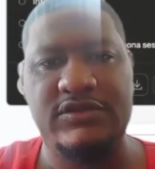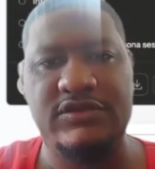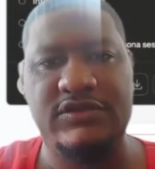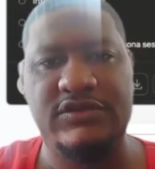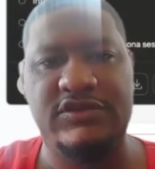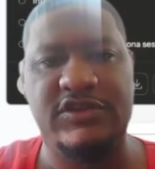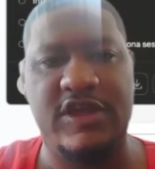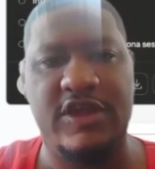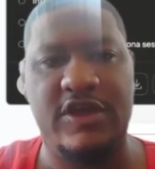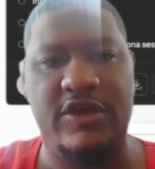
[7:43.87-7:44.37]

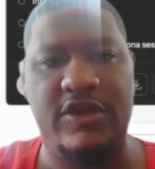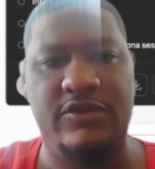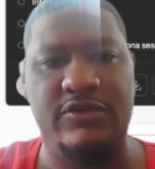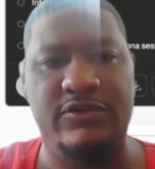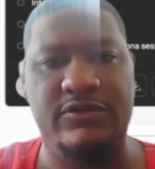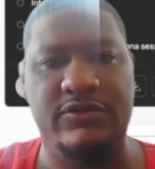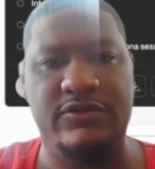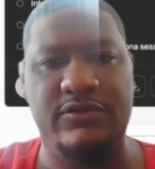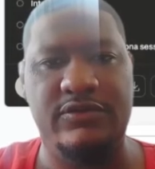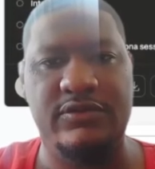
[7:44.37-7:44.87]

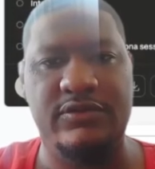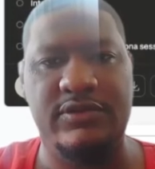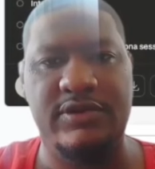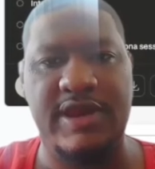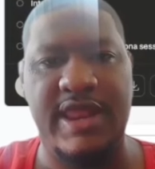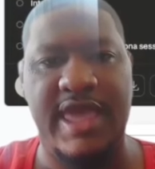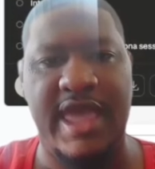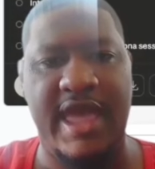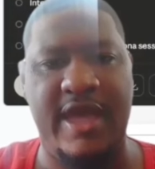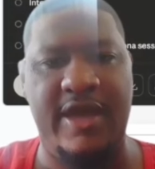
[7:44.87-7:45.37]
So
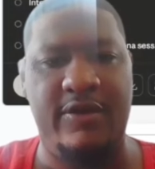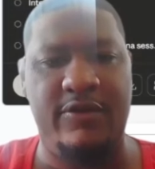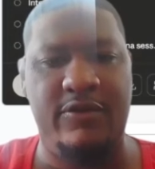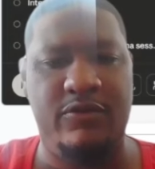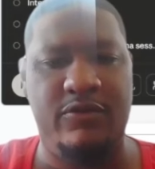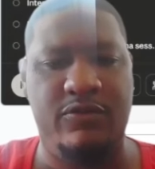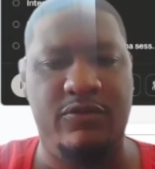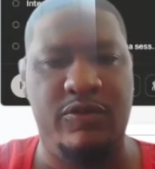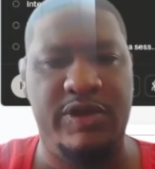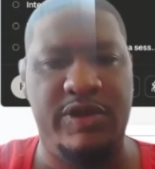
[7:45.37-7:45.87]

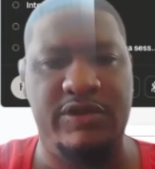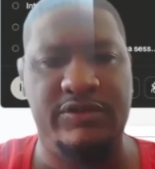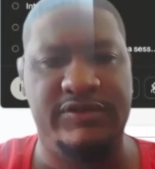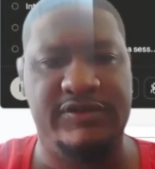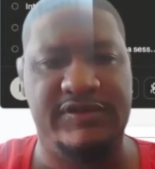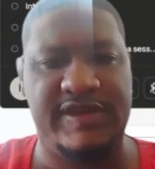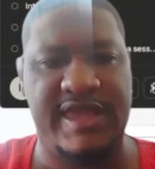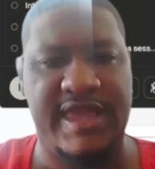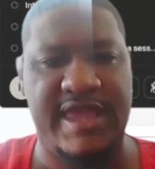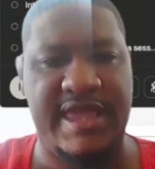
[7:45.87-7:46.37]
now we'll
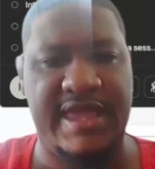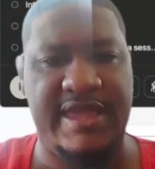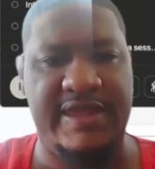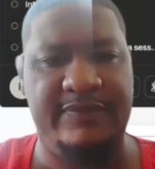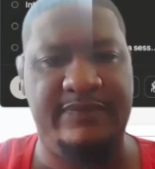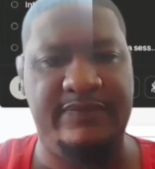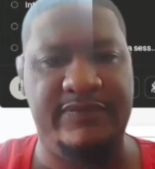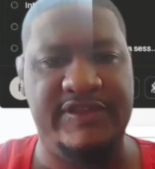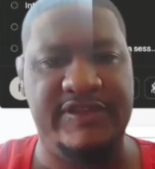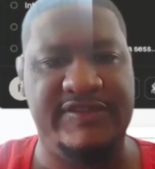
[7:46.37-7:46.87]

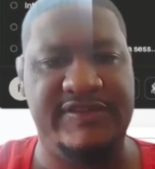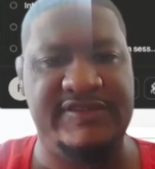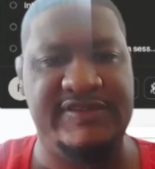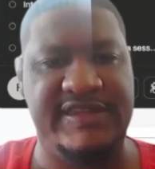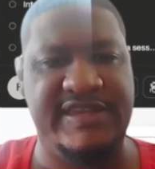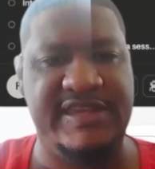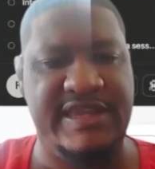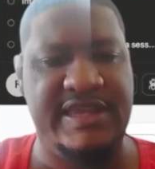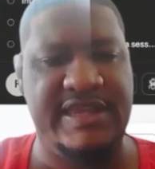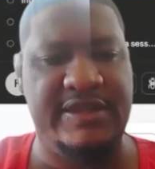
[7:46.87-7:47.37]
say, this is
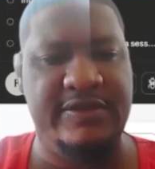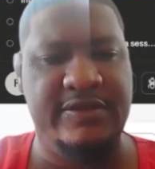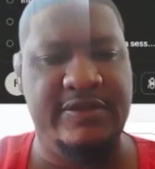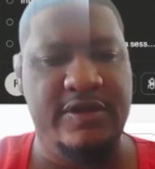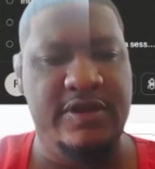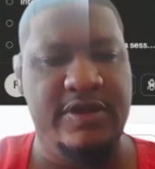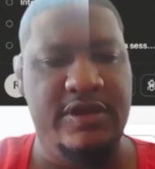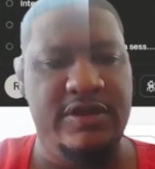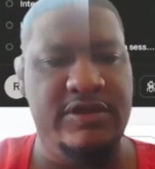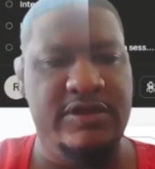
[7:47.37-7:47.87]
key.
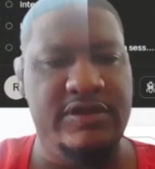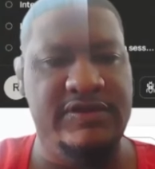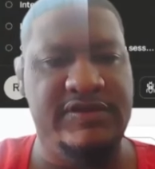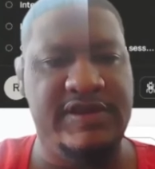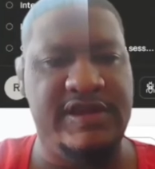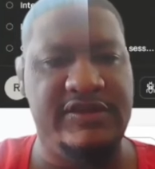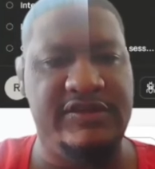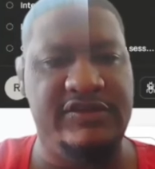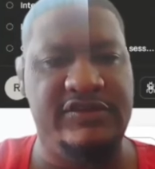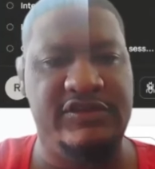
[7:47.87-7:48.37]
You
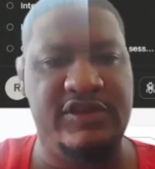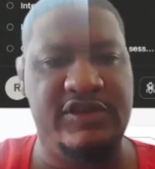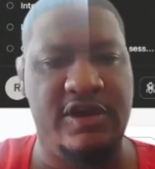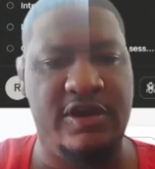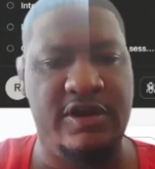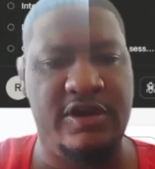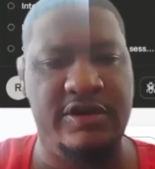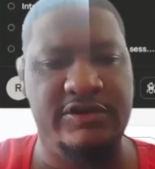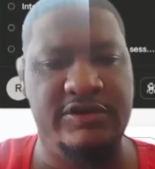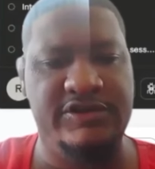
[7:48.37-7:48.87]
say
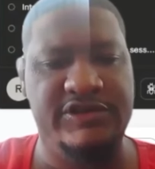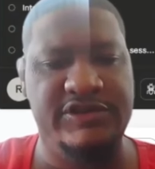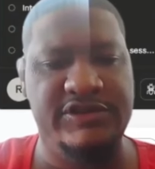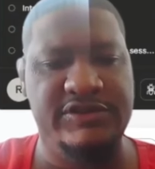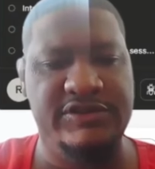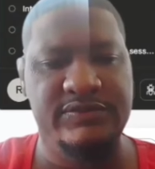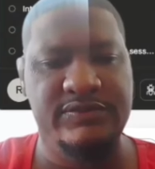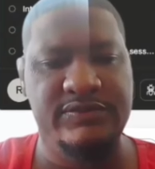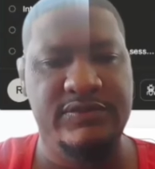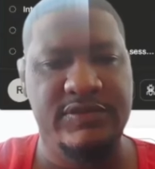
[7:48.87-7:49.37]
start
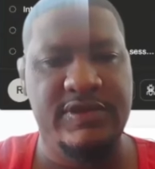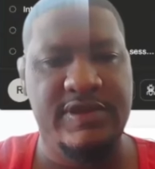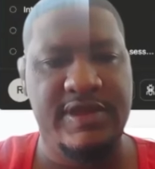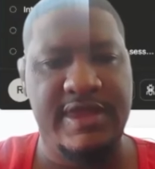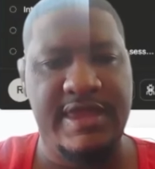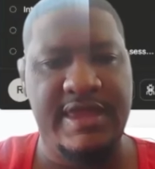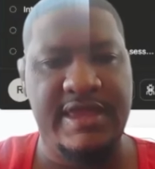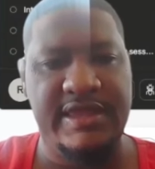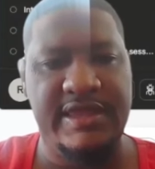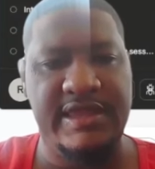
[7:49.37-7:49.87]

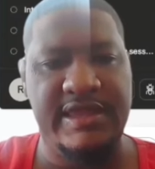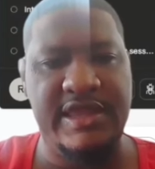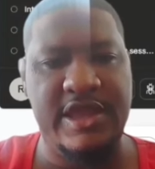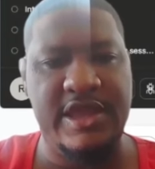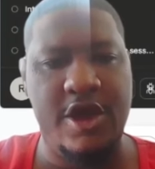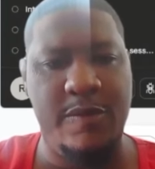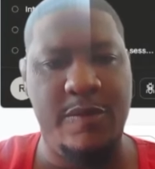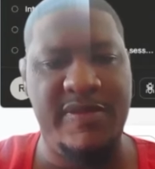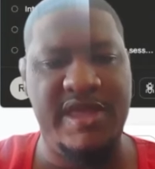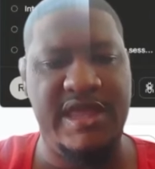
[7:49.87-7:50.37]

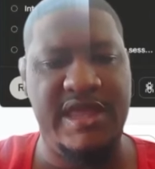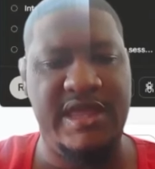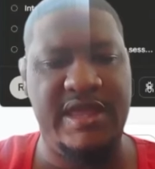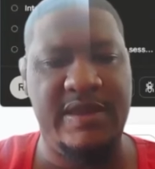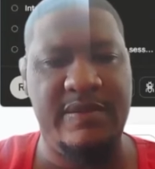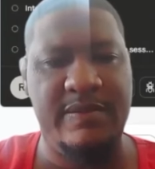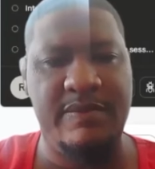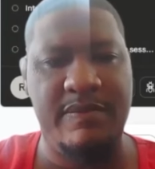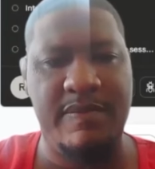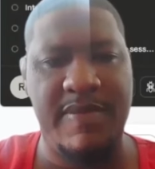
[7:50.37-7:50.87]

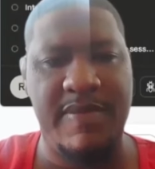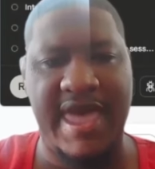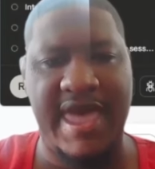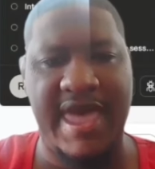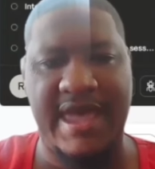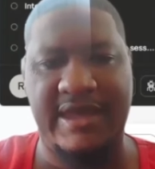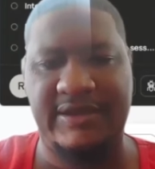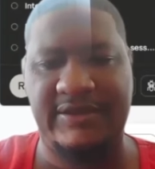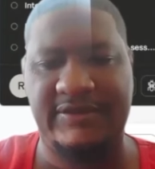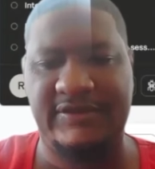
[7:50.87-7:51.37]
Kiyomi
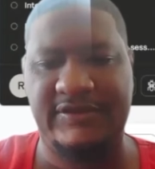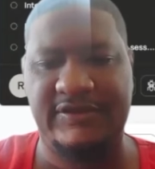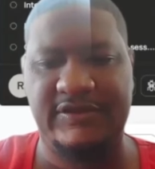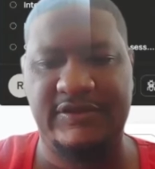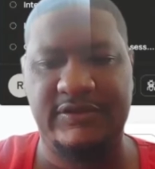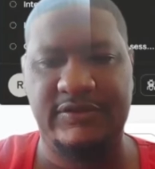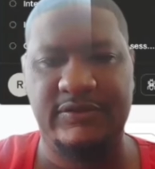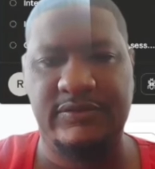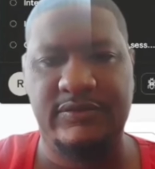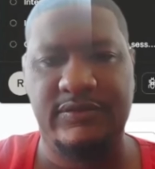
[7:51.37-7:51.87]

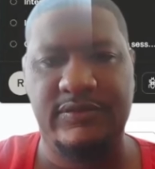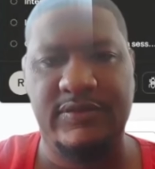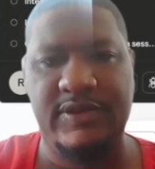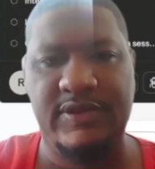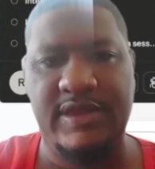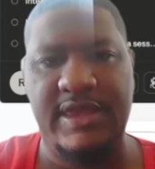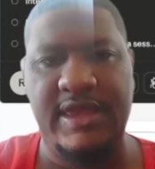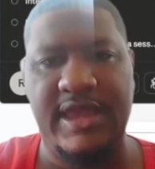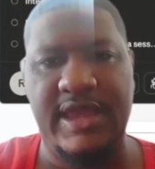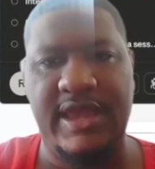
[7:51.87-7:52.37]
Max,
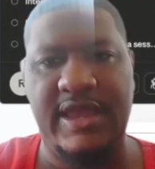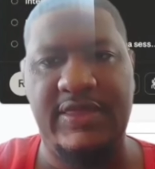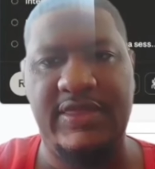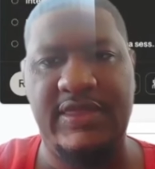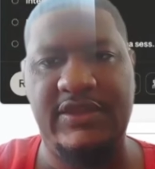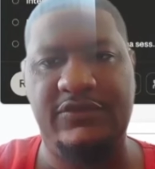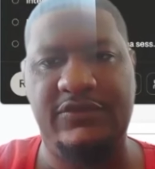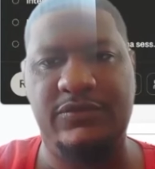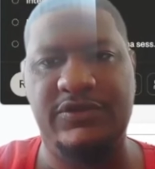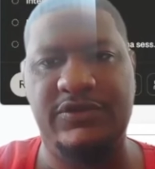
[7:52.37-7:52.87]

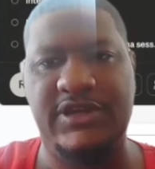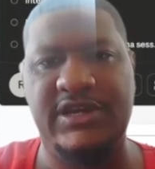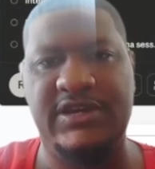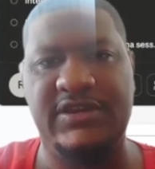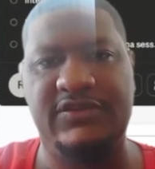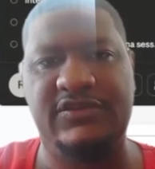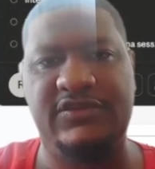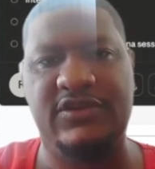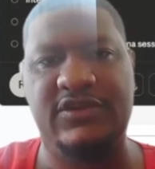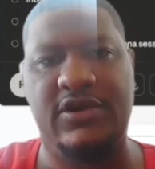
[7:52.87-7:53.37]
and this will get
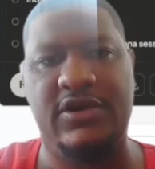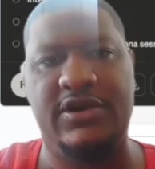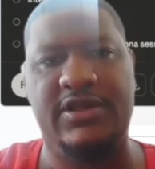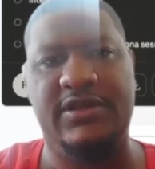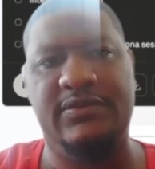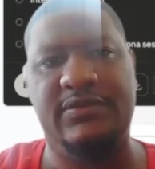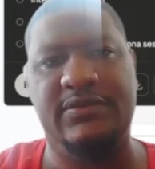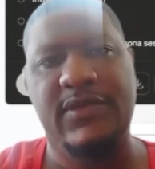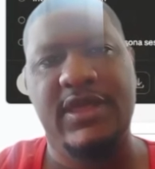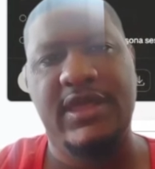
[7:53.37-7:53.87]
it
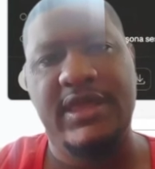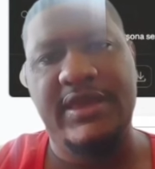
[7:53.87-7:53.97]
started.